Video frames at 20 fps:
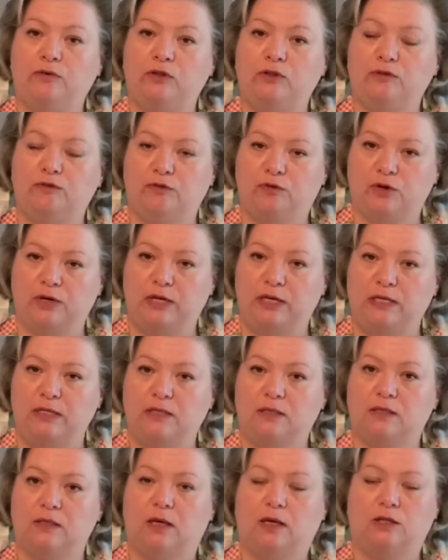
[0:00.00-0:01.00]
to
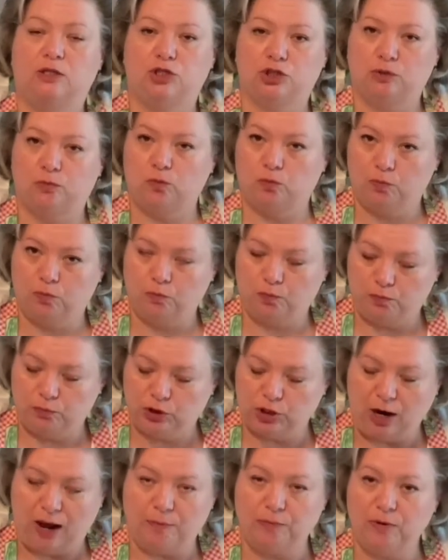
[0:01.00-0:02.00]
freeze.
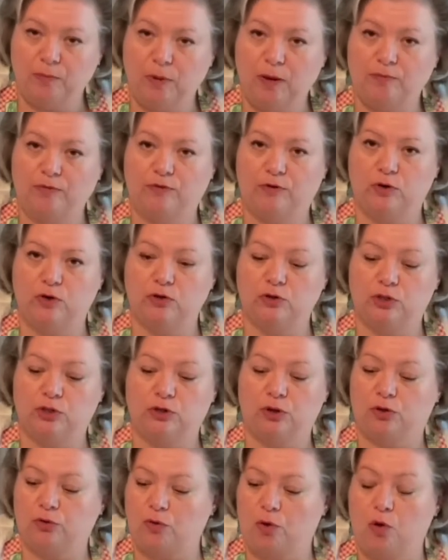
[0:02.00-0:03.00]
Chop them up first,
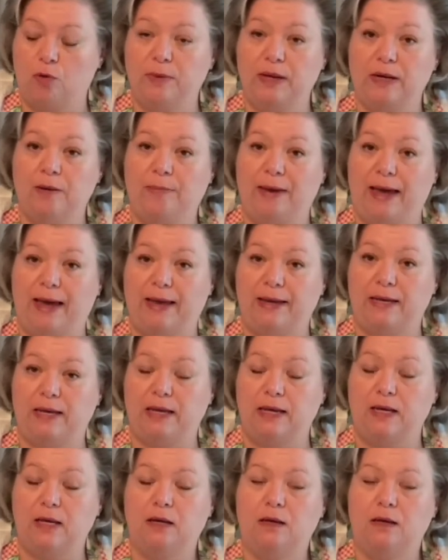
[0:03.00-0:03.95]
throw them in a baggie,